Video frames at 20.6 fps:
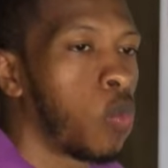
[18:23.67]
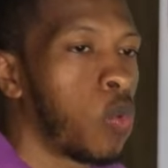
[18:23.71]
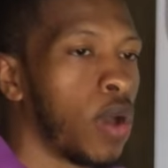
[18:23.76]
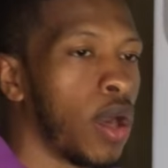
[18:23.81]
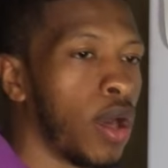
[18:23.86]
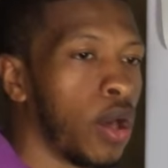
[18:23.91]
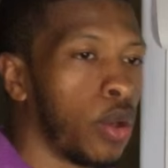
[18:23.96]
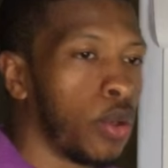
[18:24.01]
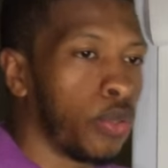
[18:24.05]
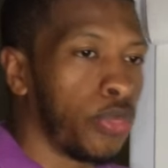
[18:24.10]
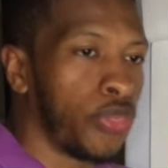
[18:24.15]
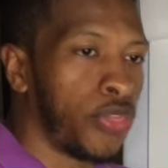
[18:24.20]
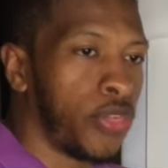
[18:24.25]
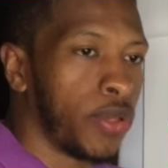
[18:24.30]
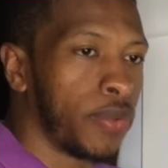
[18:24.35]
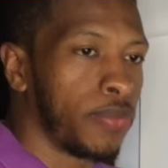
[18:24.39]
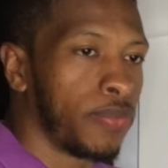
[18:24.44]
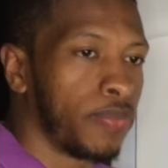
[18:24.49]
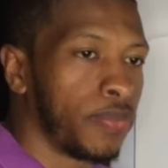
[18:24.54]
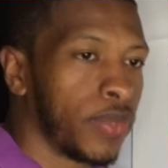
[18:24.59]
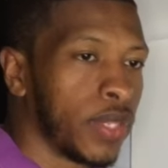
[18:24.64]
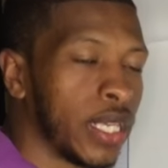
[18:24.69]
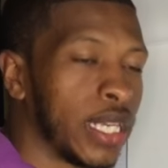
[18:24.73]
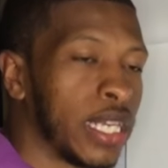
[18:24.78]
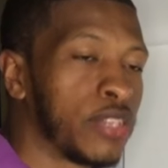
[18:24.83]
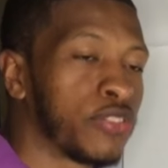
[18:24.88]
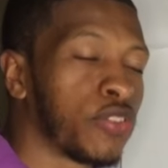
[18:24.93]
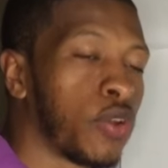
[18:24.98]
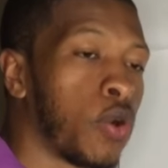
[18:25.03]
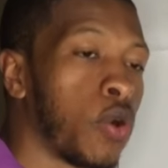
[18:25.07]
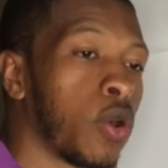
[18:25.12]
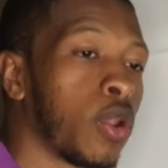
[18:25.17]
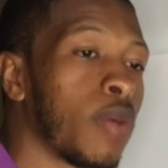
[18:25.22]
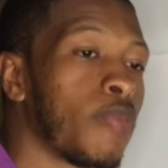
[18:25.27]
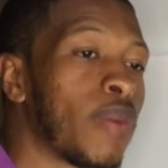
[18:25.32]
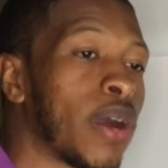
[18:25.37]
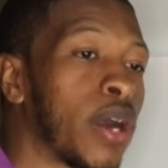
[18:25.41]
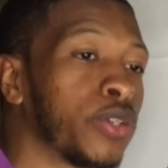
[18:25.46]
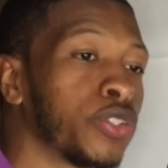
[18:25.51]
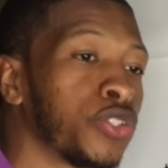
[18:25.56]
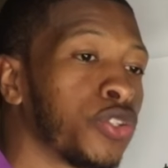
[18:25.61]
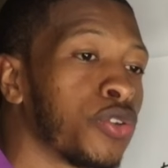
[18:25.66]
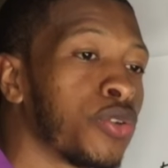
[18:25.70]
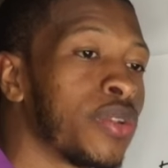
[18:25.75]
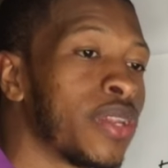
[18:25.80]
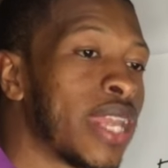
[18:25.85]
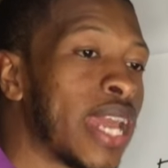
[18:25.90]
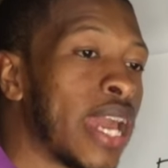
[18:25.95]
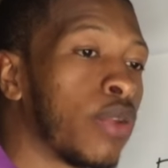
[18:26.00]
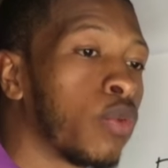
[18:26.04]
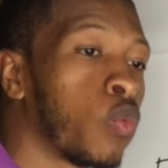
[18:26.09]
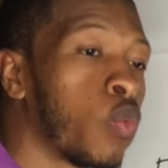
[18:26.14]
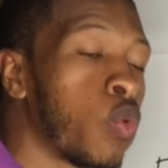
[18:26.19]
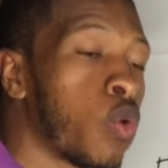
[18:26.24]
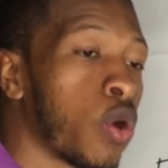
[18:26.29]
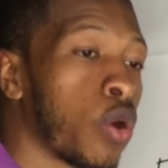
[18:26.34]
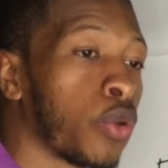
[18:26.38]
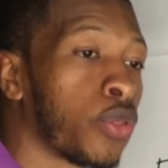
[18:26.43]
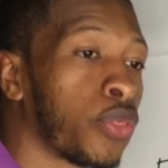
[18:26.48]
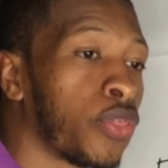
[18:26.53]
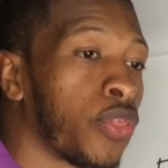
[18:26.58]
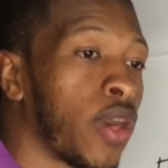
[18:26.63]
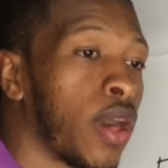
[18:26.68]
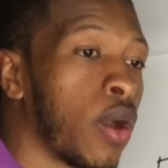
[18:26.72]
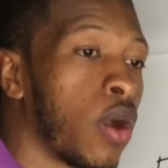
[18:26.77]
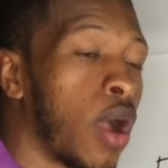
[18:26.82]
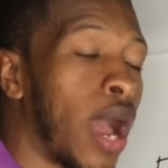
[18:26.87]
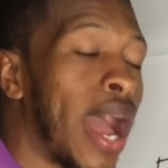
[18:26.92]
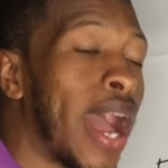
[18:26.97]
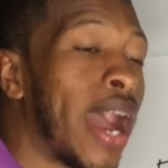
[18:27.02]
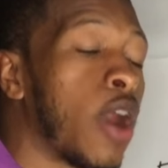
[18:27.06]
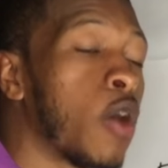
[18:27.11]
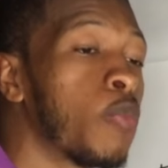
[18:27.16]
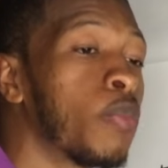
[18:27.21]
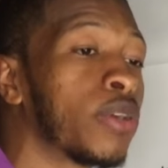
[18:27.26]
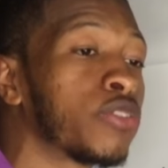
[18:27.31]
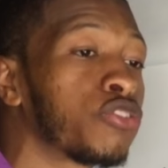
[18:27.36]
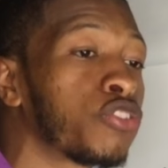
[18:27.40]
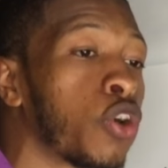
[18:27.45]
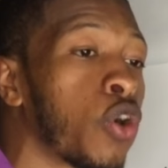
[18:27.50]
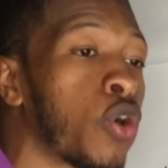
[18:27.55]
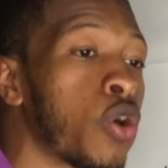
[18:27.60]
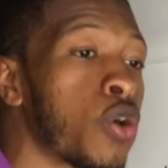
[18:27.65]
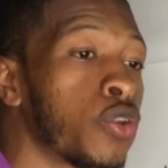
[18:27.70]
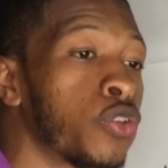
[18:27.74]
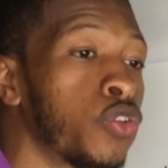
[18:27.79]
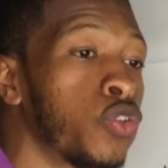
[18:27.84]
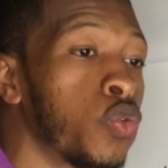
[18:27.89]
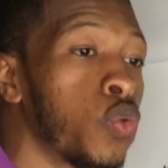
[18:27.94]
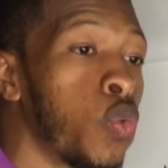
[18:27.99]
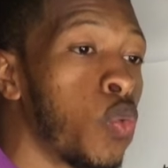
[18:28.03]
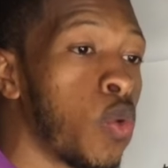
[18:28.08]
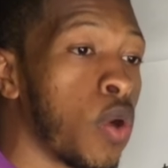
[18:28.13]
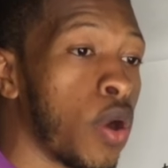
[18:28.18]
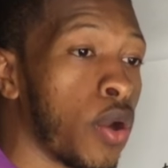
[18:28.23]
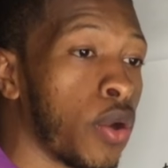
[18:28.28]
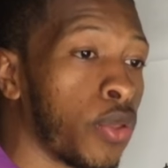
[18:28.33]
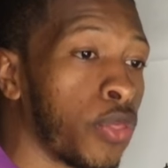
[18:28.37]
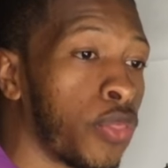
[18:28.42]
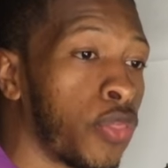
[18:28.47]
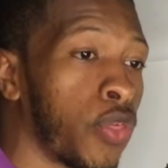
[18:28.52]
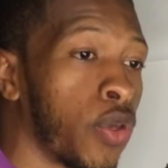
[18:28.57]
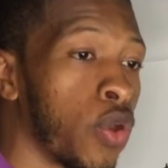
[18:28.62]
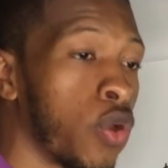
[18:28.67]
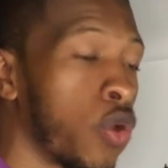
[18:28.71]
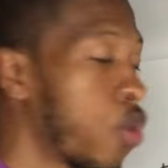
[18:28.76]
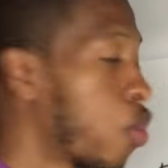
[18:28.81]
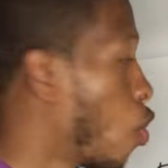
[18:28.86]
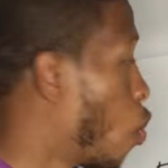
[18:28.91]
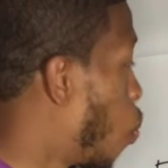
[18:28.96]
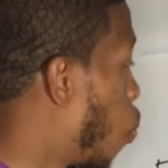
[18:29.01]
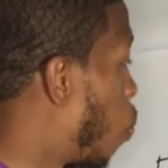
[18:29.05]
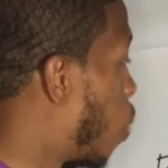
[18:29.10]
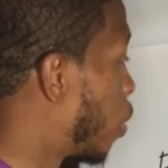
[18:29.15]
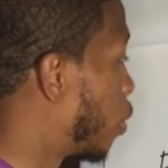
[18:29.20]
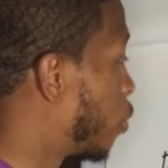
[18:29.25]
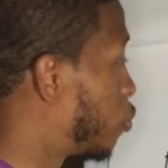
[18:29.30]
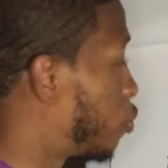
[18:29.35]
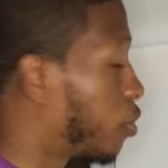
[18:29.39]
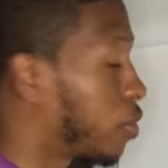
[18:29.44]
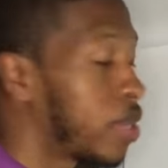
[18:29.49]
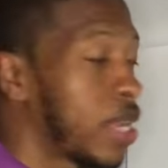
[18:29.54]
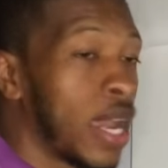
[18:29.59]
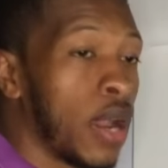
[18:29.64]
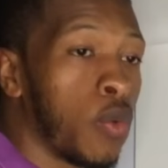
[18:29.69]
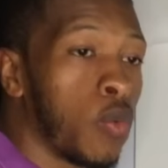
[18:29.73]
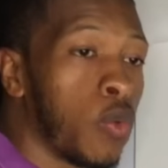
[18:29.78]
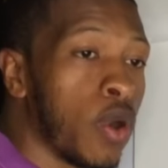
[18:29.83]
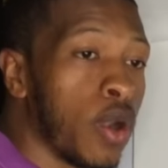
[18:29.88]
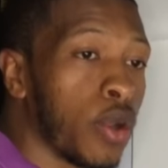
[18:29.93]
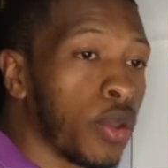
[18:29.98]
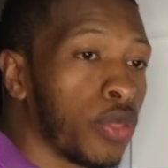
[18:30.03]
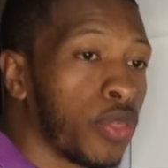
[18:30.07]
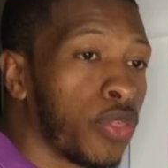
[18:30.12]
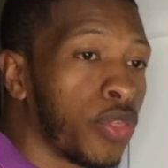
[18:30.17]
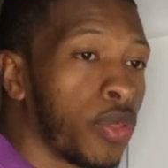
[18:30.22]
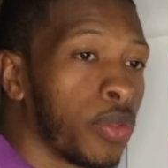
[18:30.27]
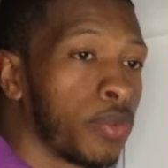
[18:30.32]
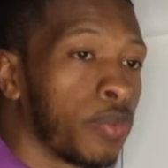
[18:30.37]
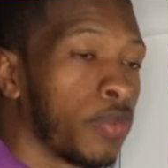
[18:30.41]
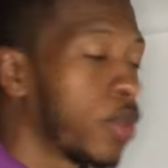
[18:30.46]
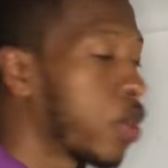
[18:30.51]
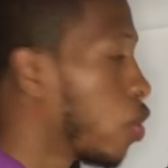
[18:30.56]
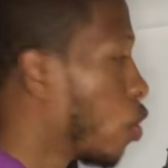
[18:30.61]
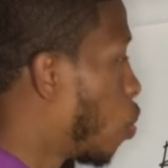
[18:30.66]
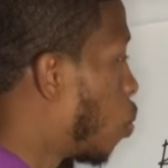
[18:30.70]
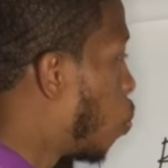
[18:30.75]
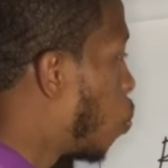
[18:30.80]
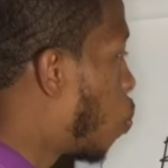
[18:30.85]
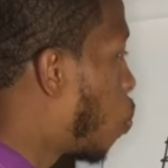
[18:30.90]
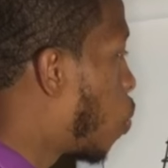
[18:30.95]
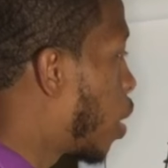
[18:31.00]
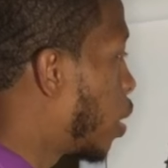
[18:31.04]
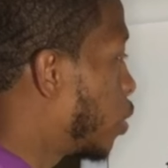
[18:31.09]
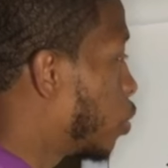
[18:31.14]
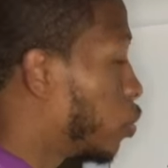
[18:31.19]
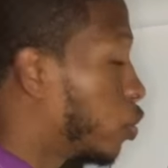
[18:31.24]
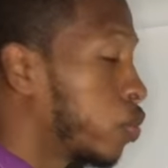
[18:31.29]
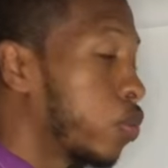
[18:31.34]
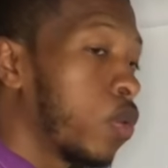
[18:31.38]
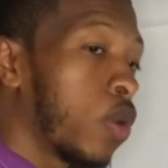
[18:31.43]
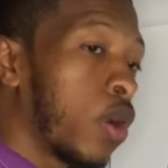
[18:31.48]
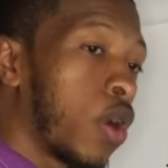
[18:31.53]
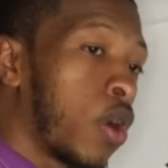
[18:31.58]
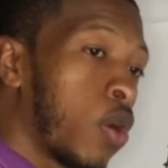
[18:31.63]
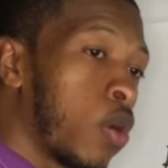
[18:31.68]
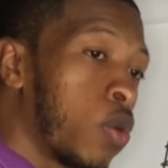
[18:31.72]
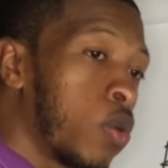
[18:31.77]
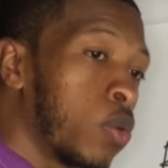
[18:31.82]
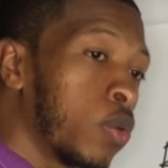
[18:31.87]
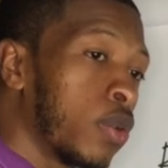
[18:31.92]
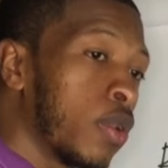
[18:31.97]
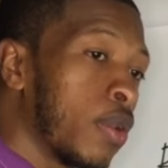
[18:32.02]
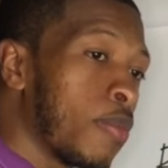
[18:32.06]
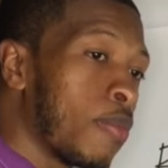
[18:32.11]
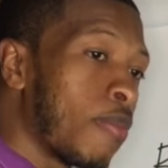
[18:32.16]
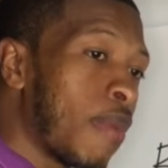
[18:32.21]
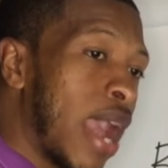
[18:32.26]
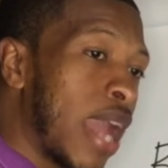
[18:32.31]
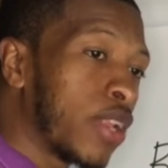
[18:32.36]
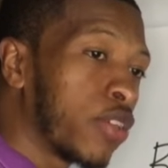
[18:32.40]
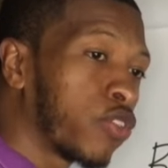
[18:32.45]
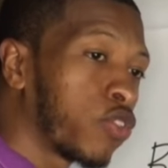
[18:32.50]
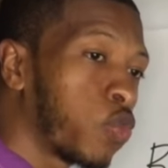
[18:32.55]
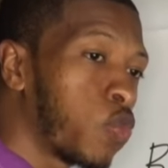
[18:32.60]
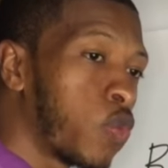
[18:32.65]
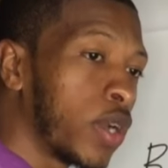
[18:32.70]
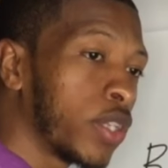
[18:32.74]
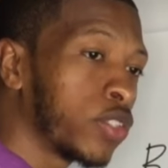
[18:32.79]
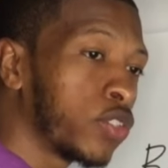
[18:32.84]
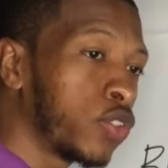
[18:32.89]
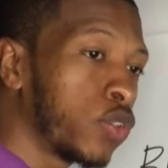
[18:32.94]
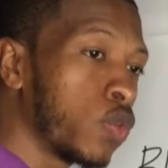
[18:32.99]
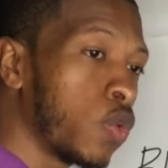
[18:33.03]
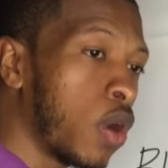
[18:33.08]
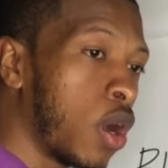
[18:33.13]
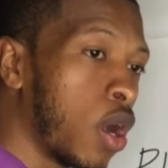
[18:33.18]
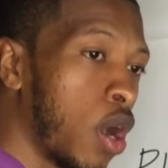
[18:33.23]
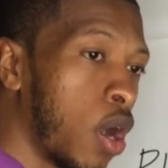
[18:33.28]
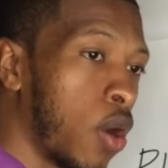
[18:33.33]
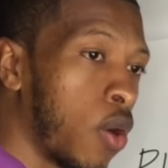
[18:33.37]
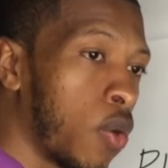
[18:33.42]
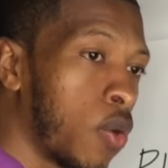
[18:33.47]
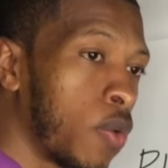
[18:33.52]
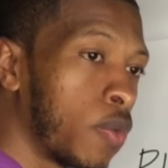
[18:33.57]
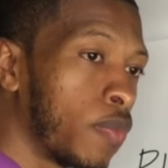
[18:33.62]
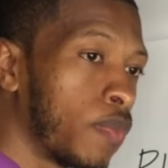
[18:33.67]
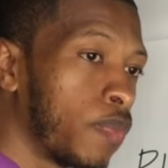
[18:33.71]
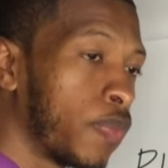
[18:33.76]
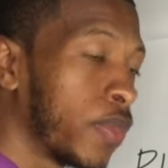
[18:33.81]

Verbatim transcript: Wealth is all about your net worth. How much are you worth? What is your net worth? What you own minus what you owe.